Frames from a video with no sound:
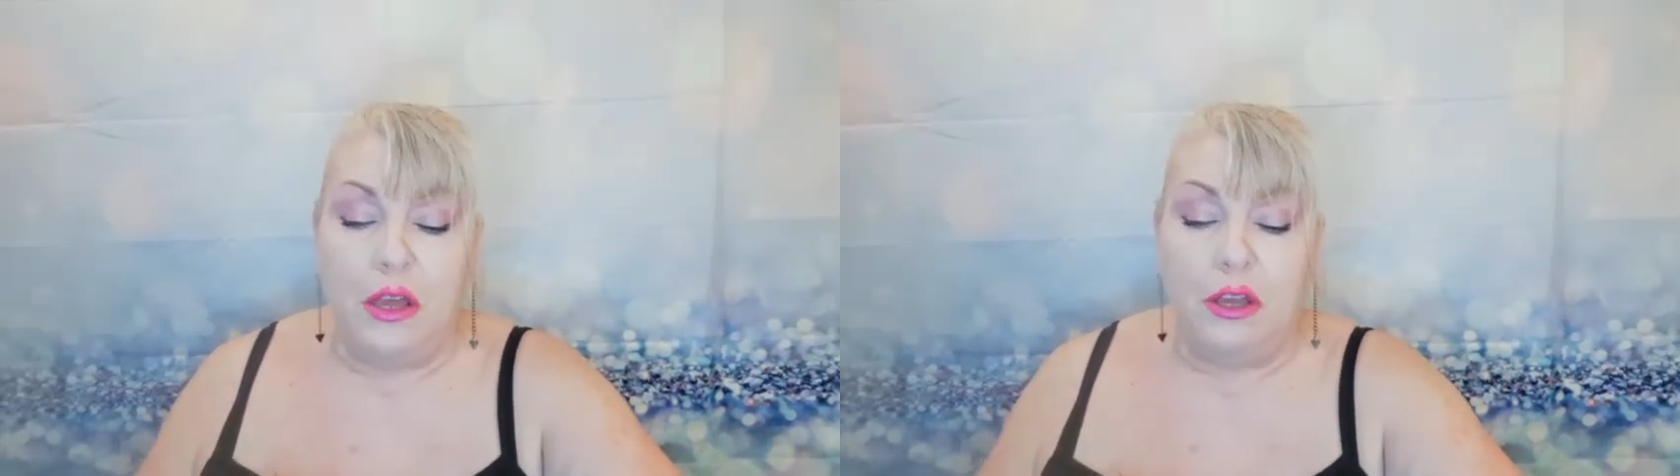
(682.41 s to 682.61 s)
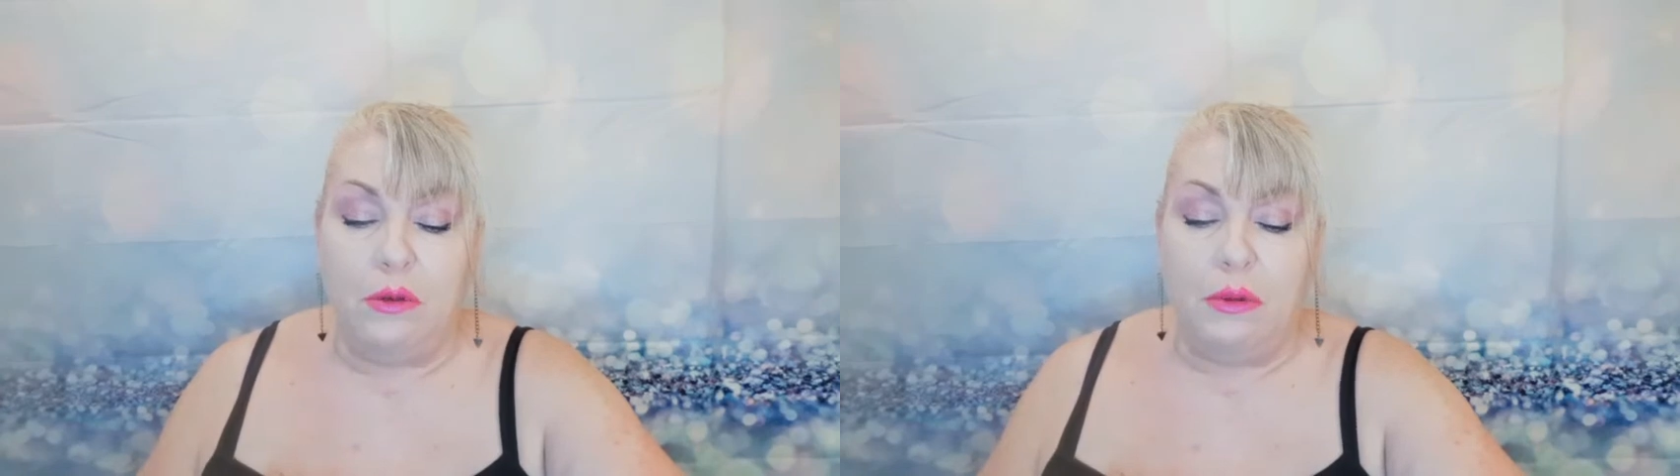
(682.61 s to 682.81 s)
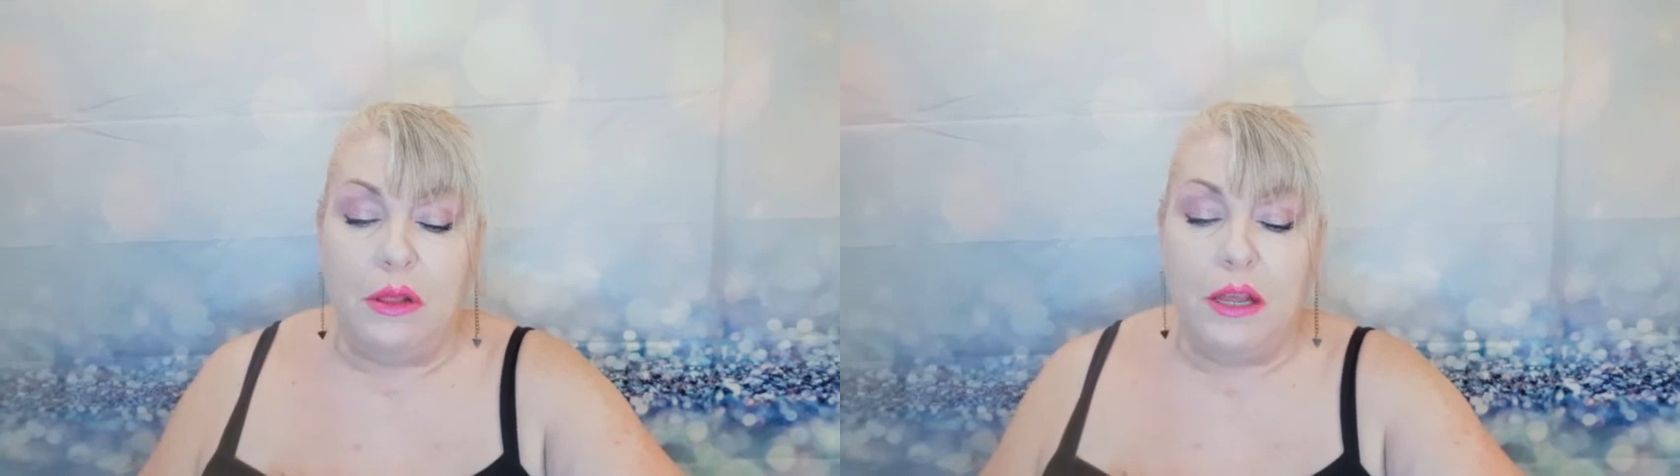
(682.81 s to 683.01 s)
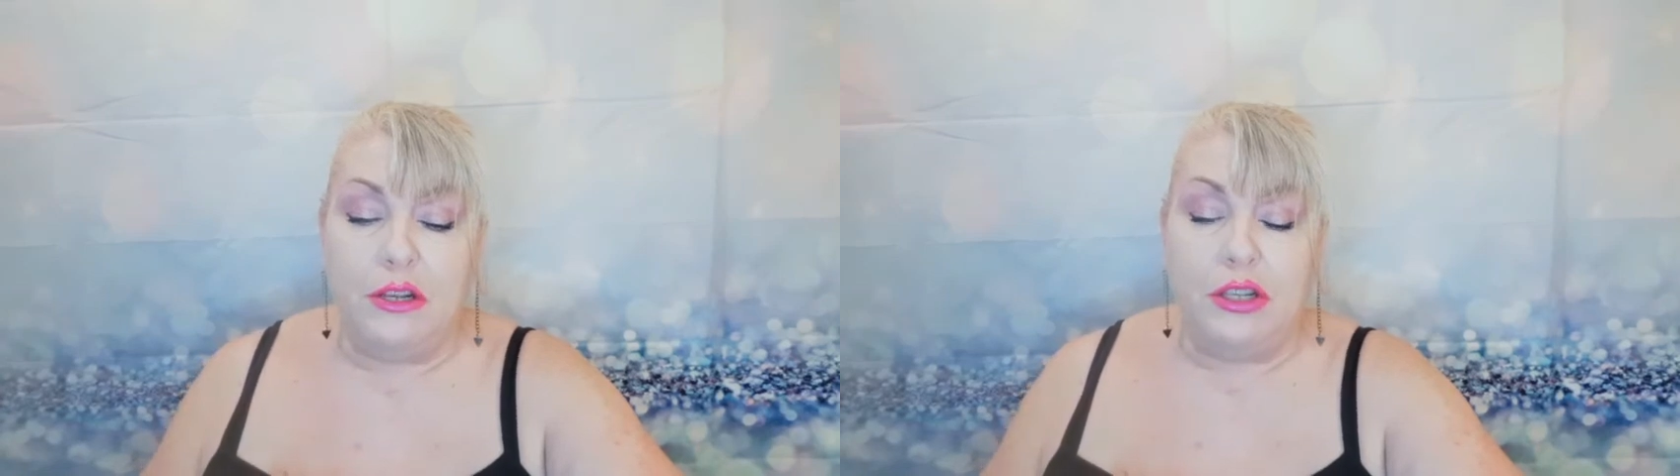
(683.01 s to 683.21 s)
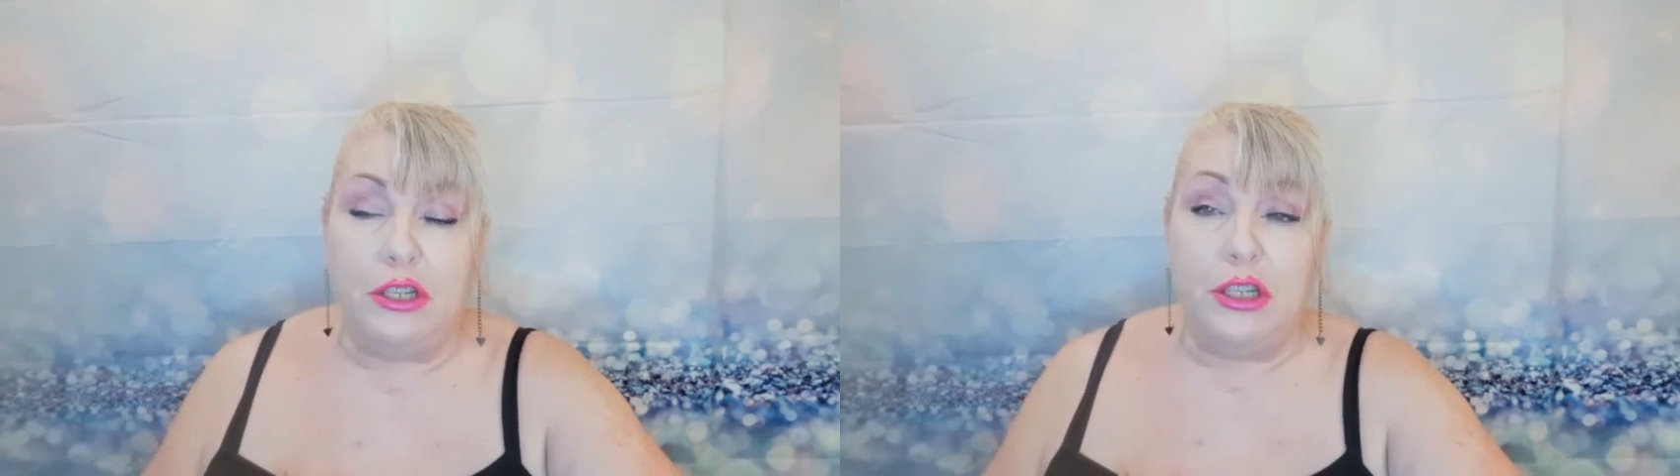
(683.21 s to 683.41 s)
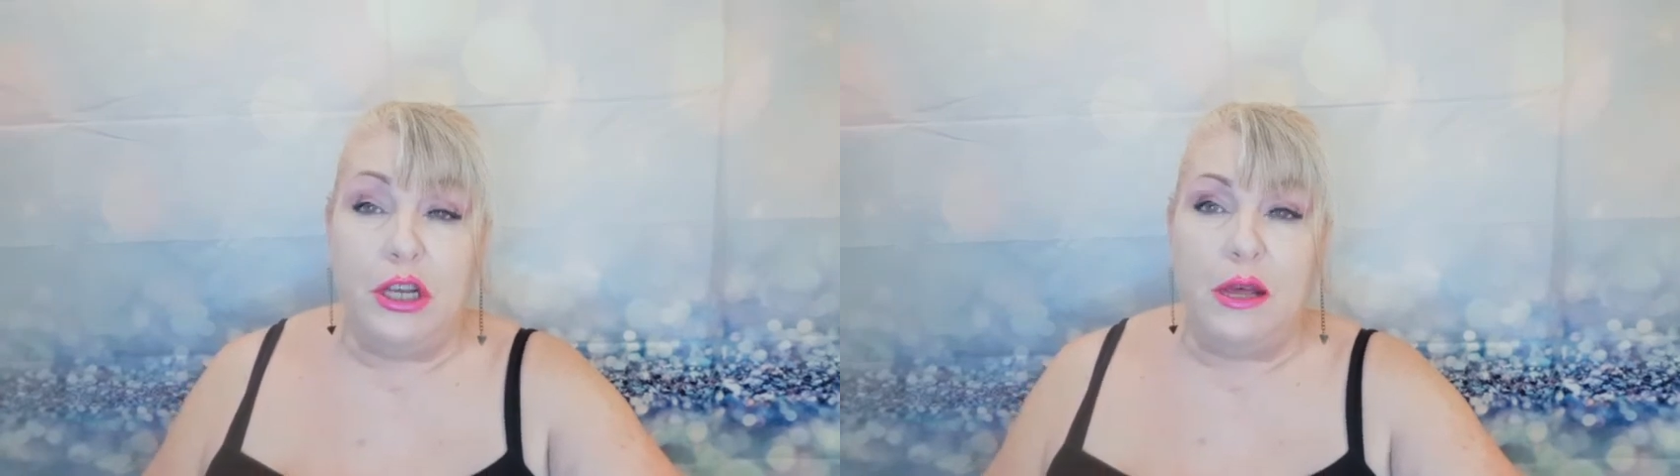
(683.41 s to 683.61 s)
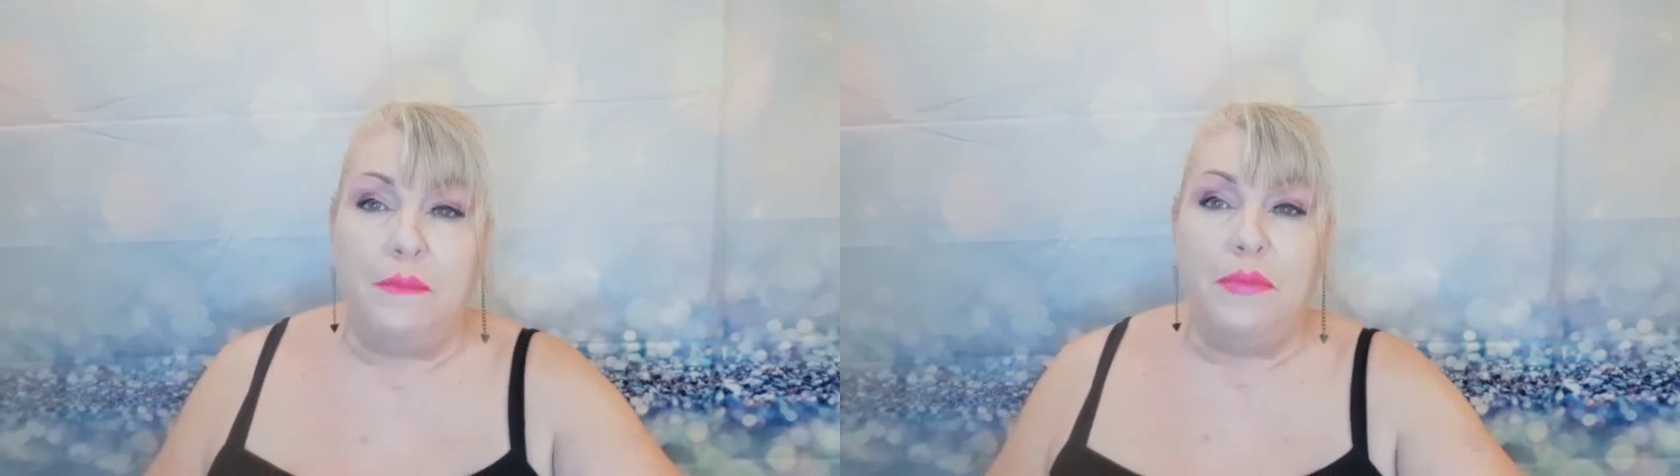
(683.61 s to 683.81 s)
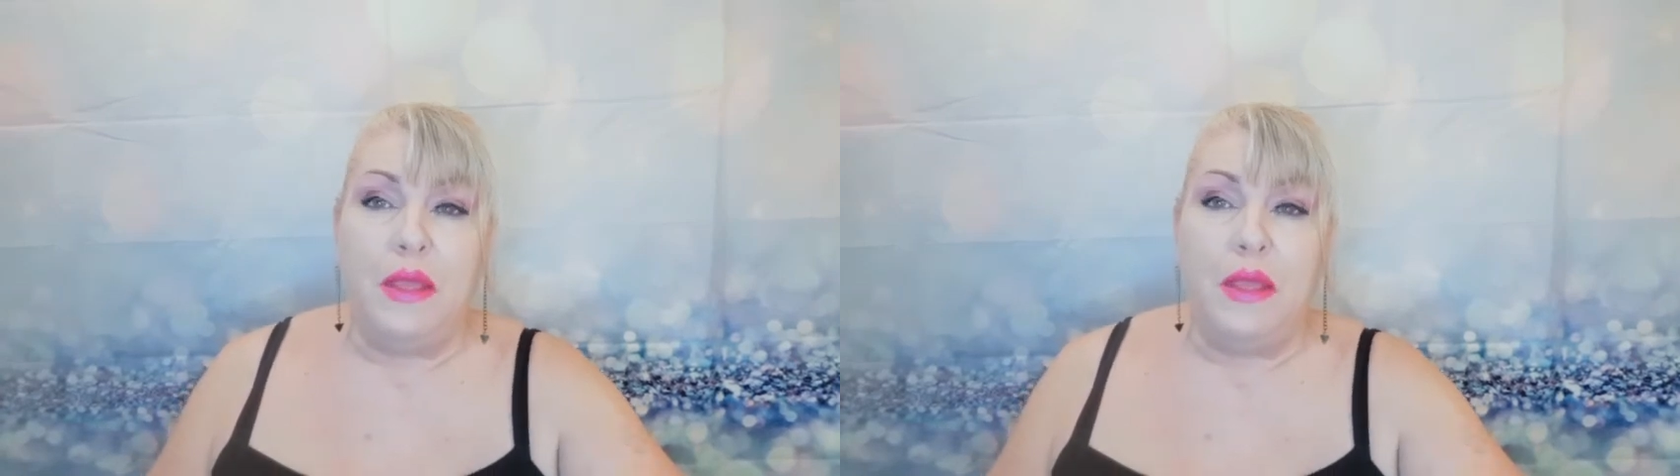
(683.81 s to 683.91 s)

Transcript: your relationship.